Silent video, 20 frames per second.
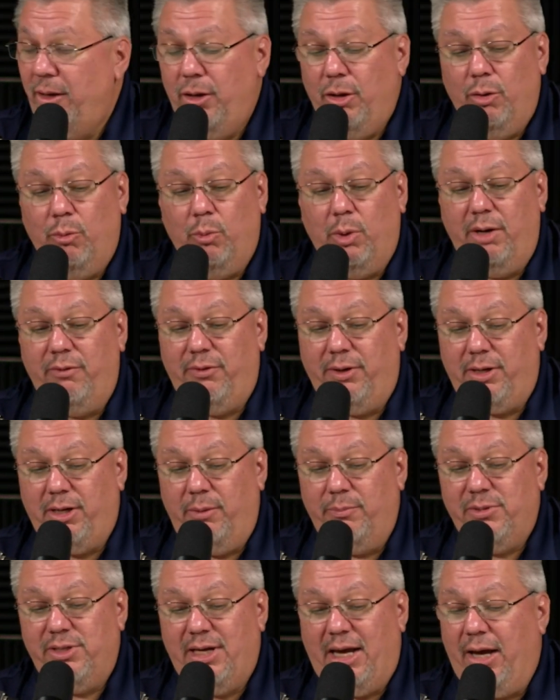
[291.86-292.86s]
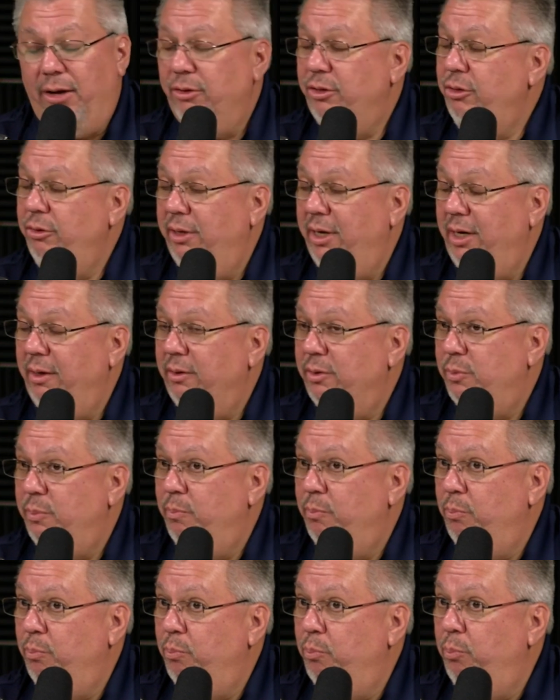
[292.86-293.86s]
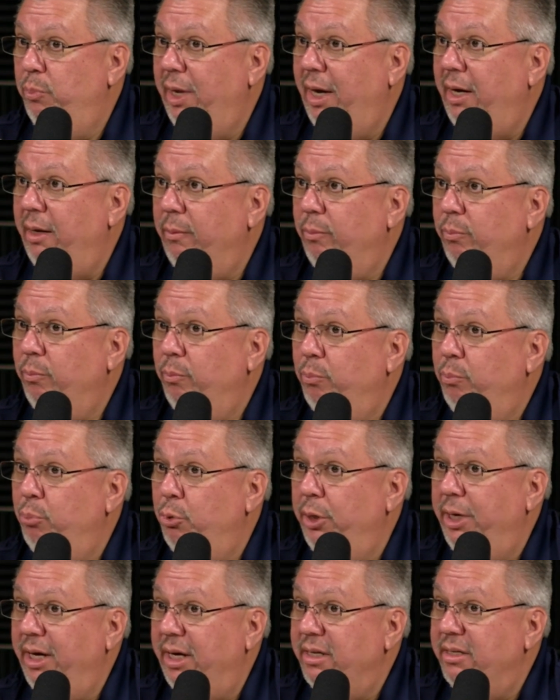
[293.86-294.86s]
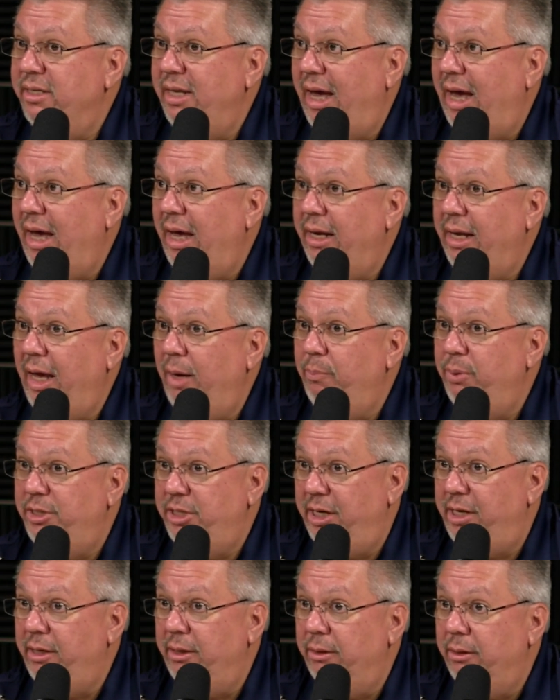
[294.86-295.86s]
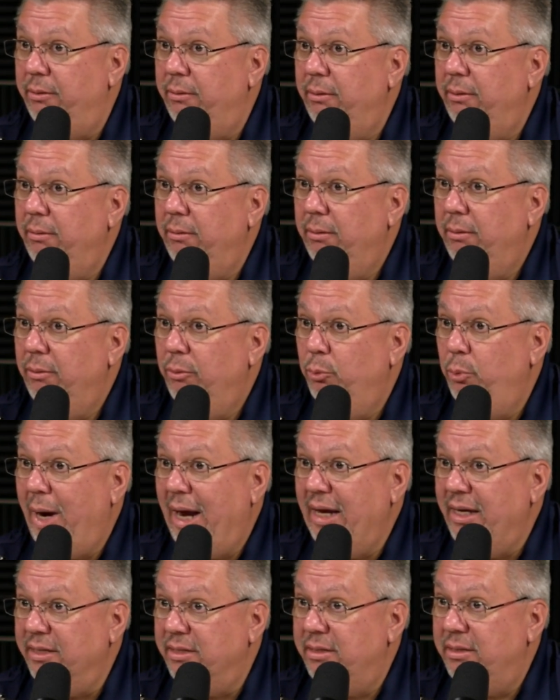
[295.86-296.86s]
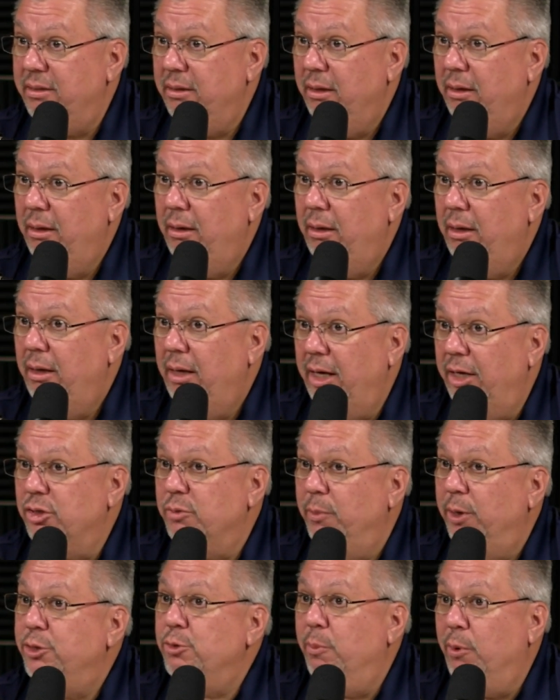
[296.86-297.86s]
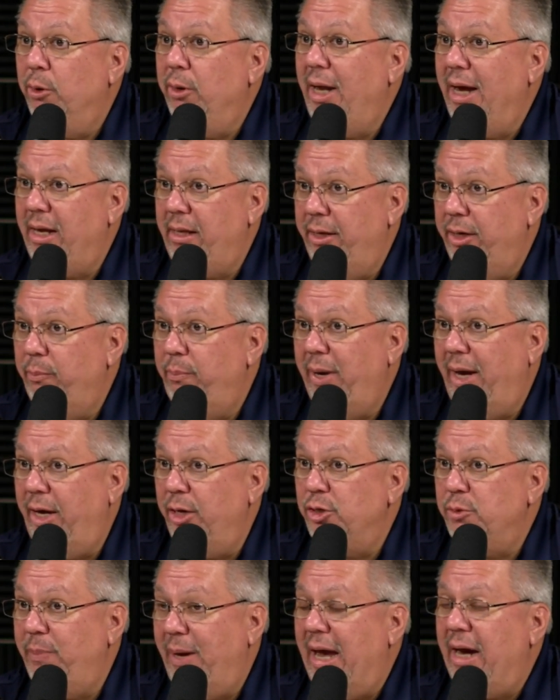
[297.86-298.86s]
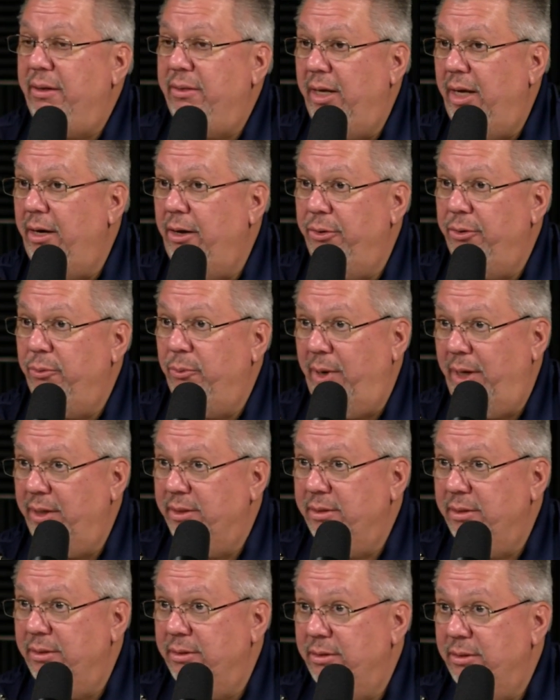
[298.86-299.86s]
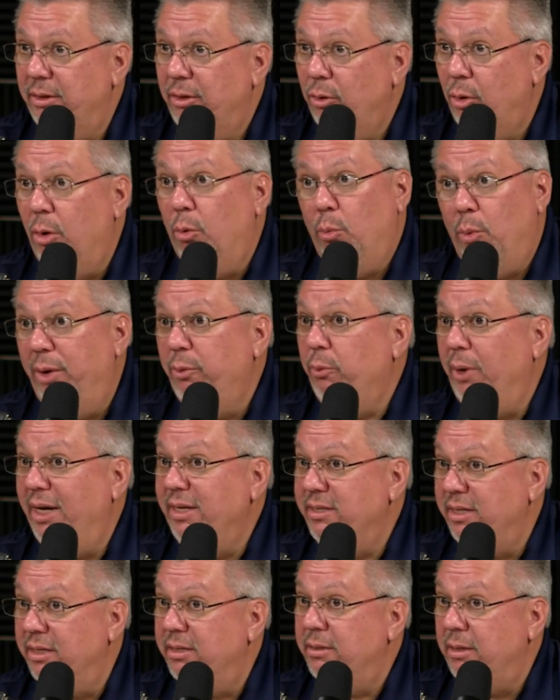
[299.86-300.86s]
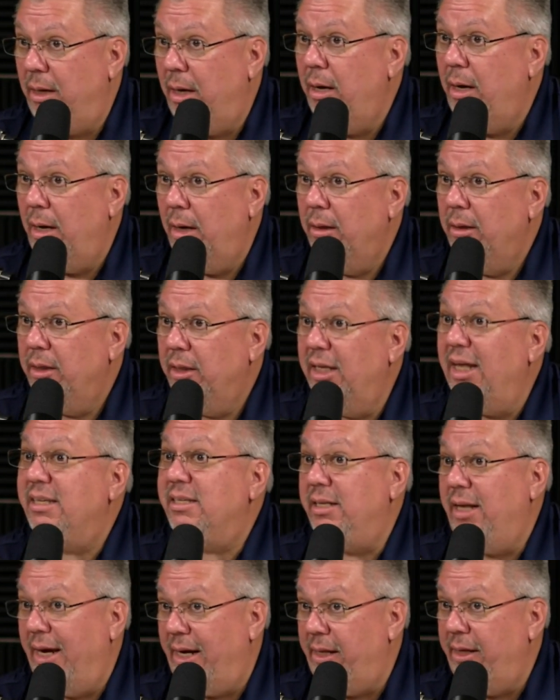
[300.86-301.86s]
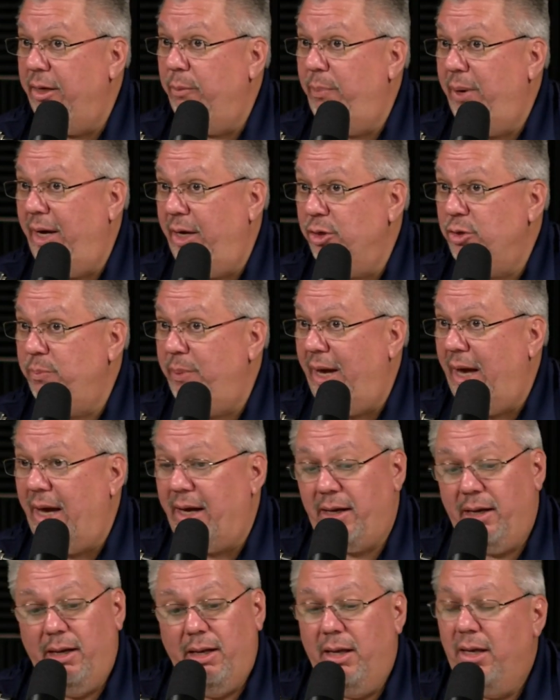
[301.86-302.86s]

What if it comes down to that it predicts that a particular race is much more likely to pay us back than other races, or one race's less likely to pay us back.